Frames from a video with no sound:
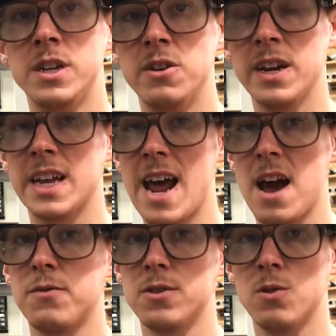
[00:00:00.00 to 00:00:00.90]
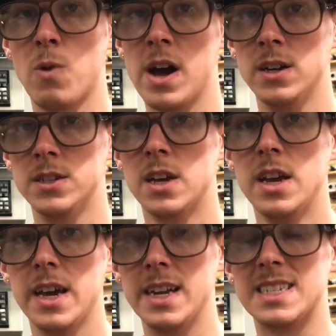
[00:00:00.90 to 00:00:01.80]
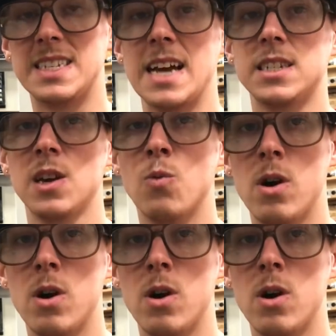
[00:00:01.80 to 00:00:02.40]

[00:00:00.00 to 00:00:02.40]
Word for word: during, and after the welds and assessing